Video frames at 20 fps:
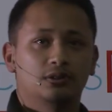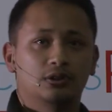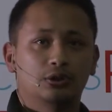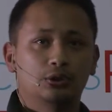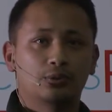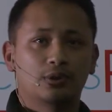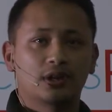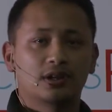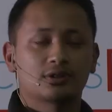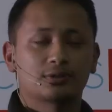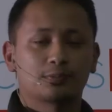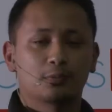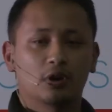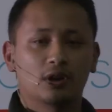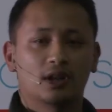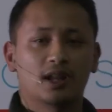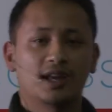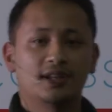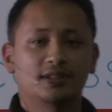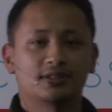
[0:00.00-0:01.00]
you get a
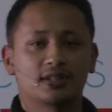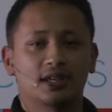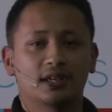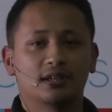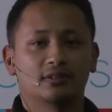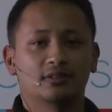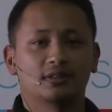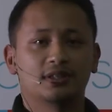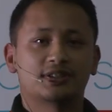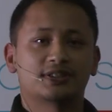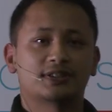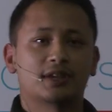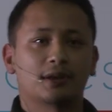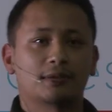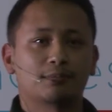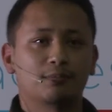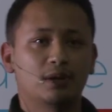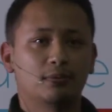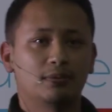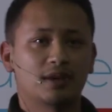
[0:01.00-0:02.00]
small line saying this
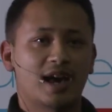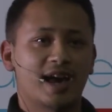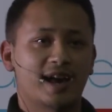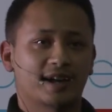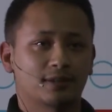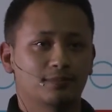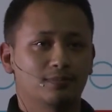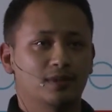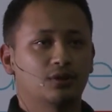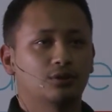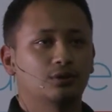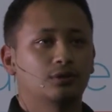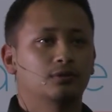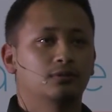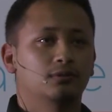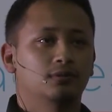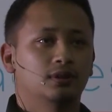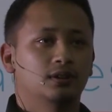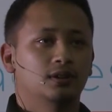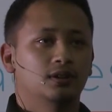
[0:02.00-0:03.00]
site may be hacked by
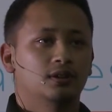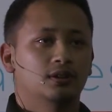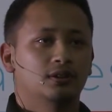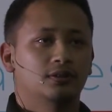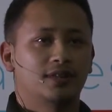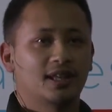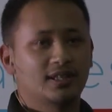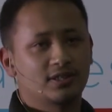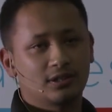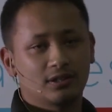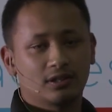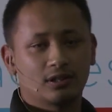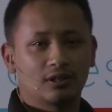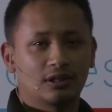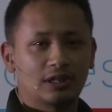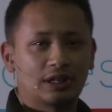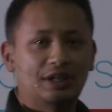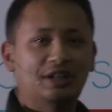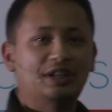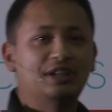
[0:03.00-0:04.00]
Google. That's
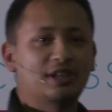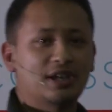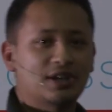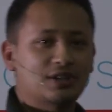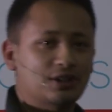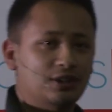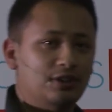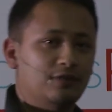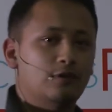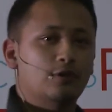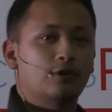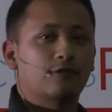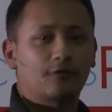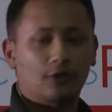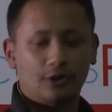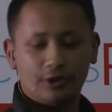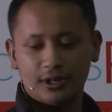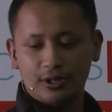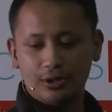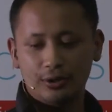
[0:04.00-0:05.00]
an indication if you're a
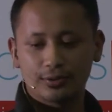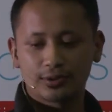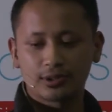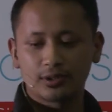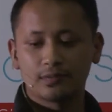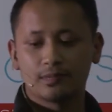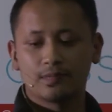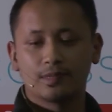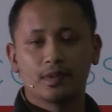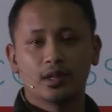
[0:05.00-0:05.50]
front-end user.